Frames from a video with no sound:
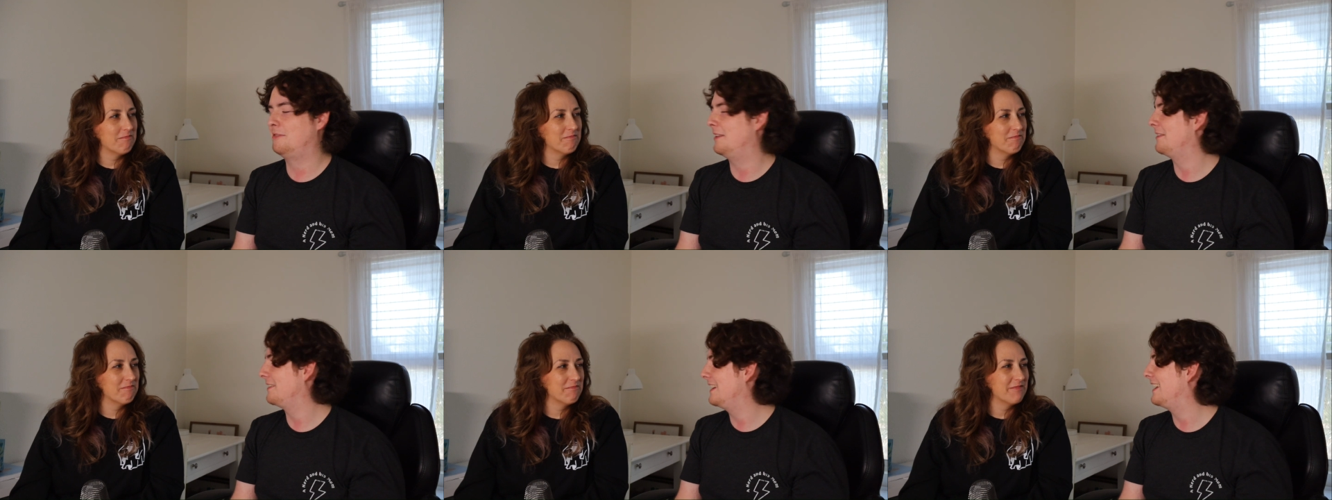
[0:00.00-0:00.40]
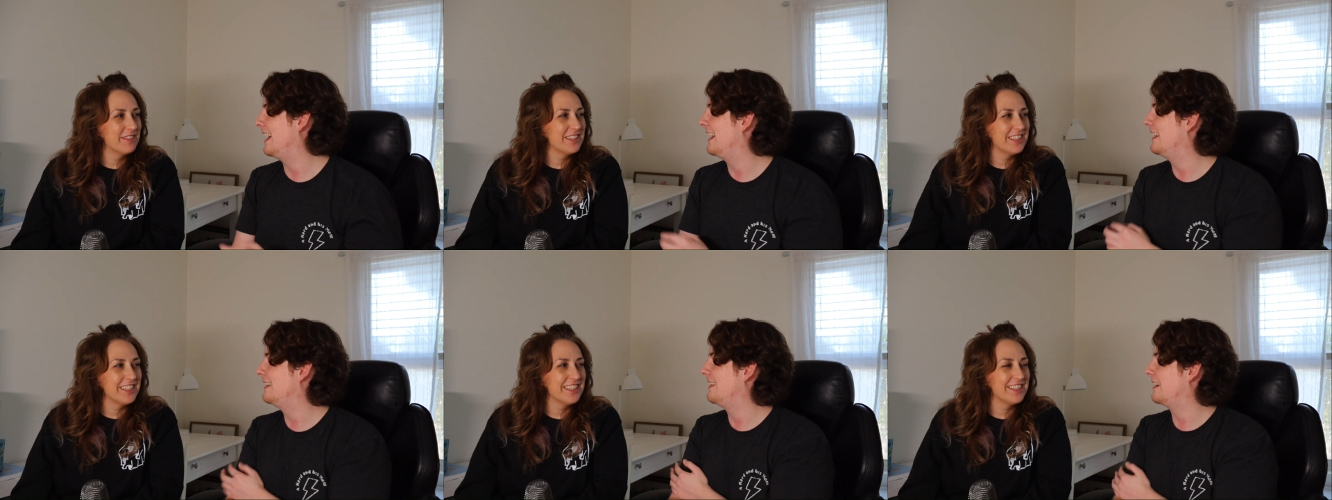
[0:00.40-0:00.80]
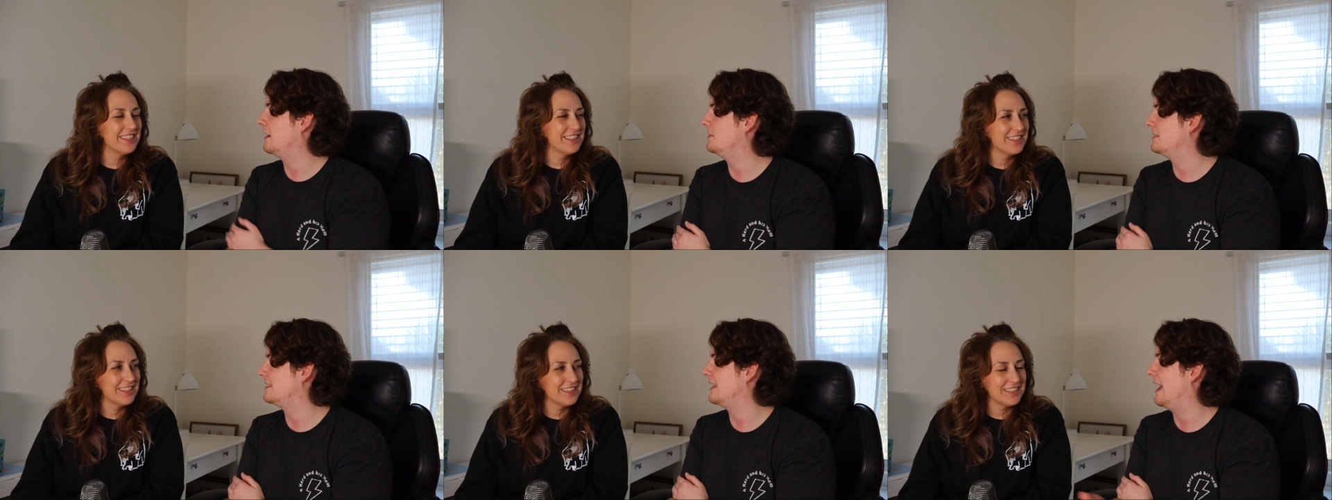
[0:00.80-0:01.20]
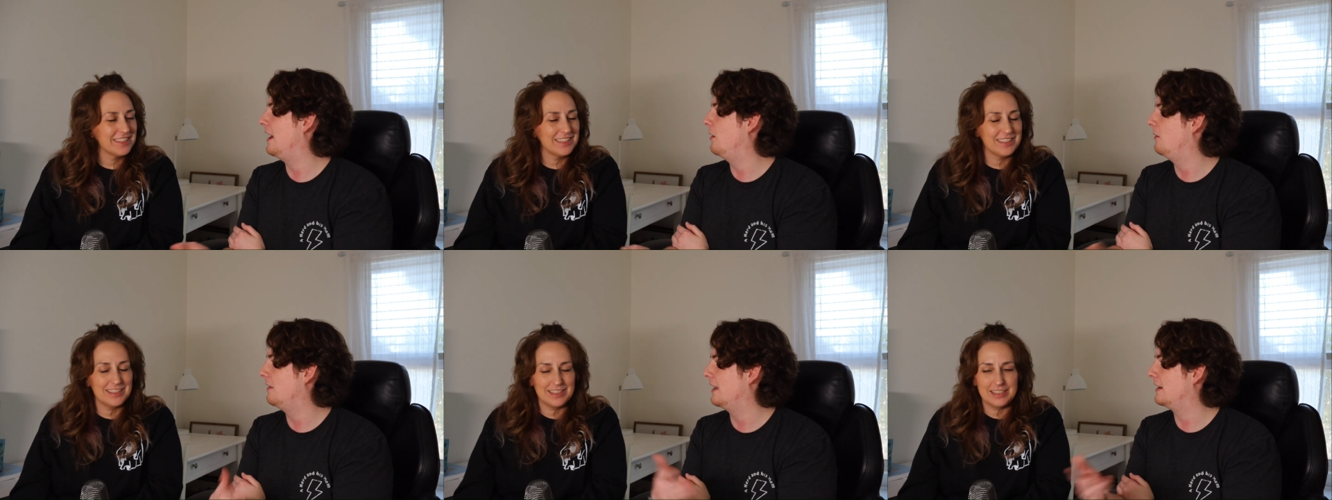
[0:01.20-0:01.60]
Speaker 1: fillery kind of like it was this
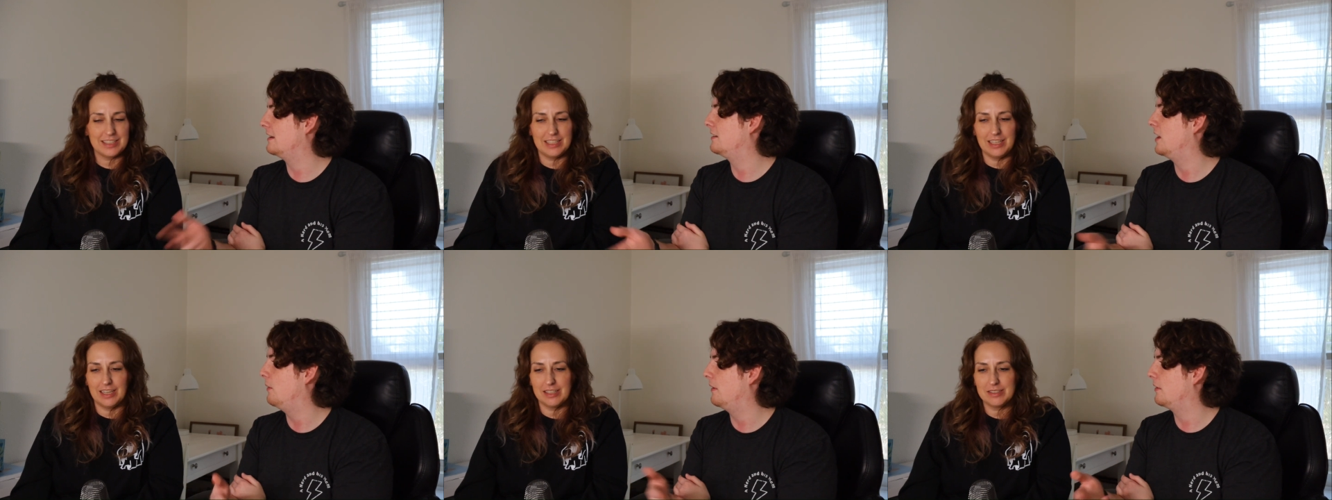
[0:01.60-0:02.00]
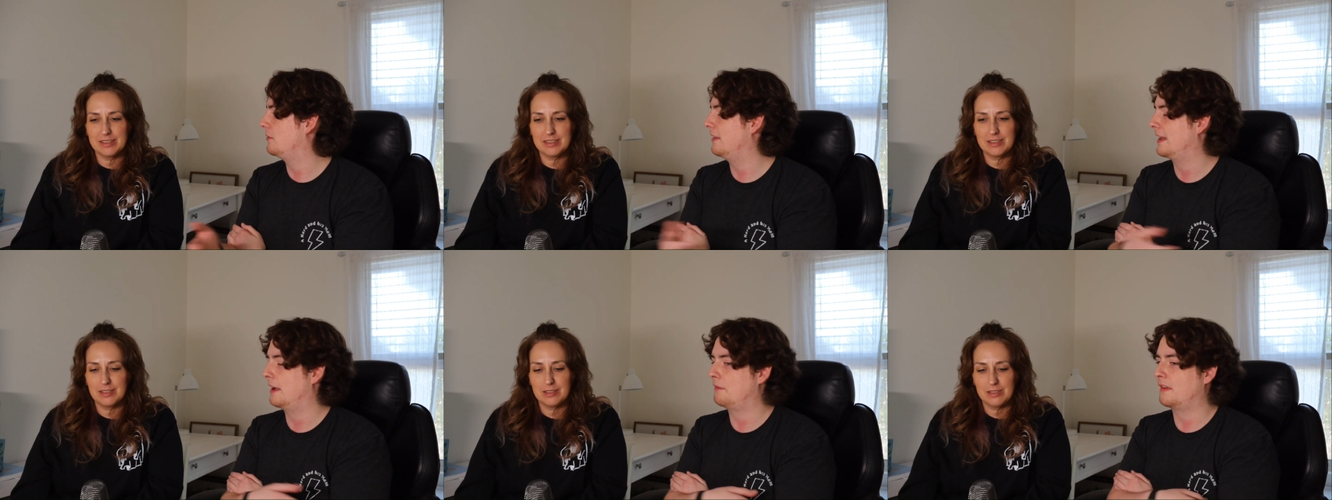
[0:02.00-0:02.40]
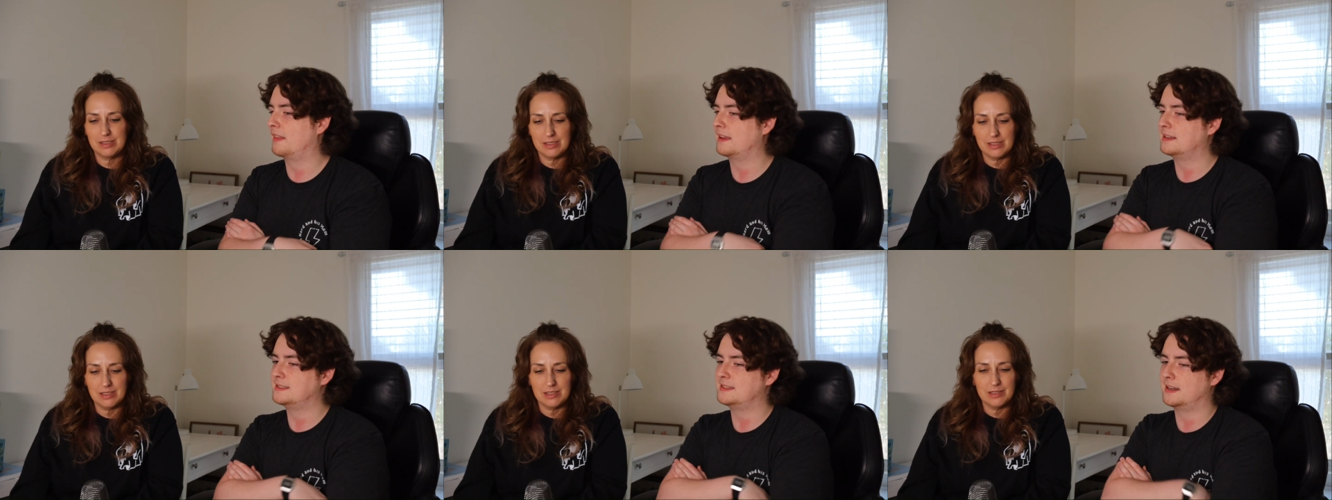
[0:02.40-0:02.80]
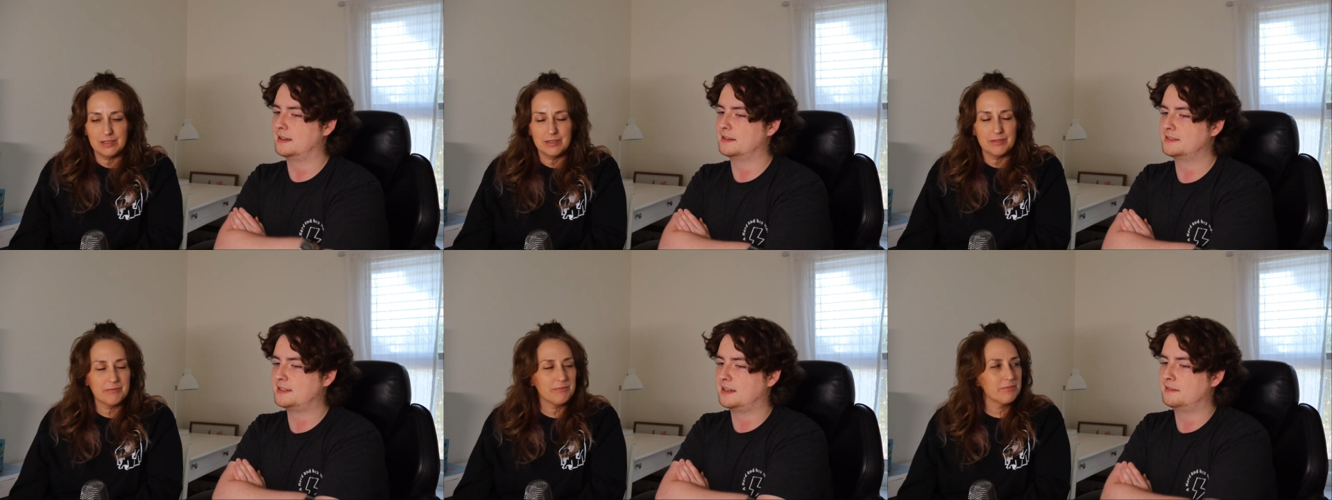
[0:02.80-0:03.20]
L like yeah. going through like everything he's done
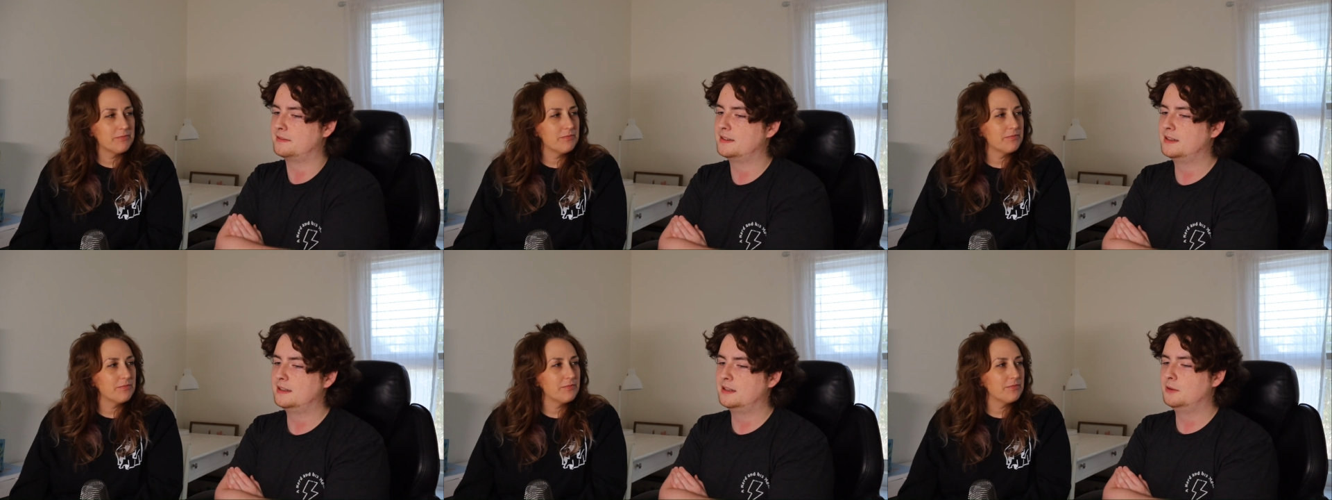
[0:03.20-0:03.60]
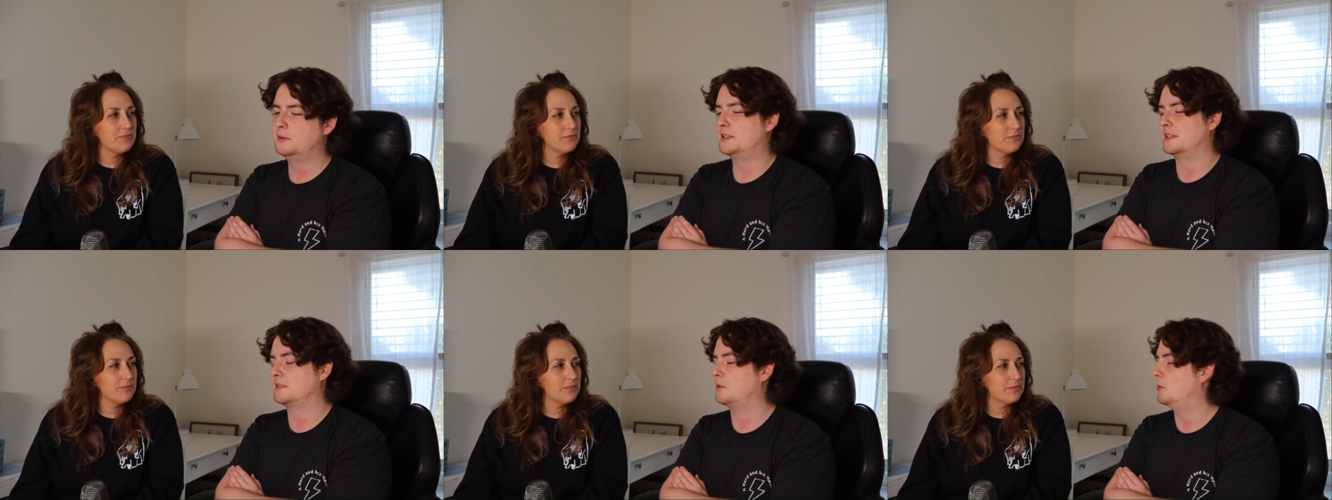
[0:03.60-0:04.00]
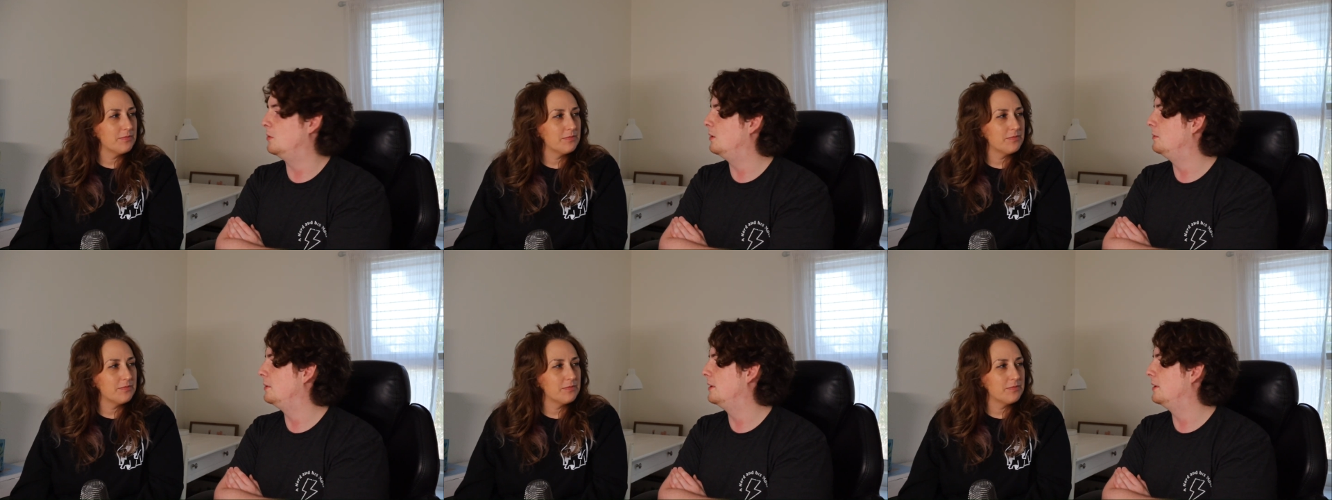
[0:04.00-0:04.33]
and stuff, which is cool,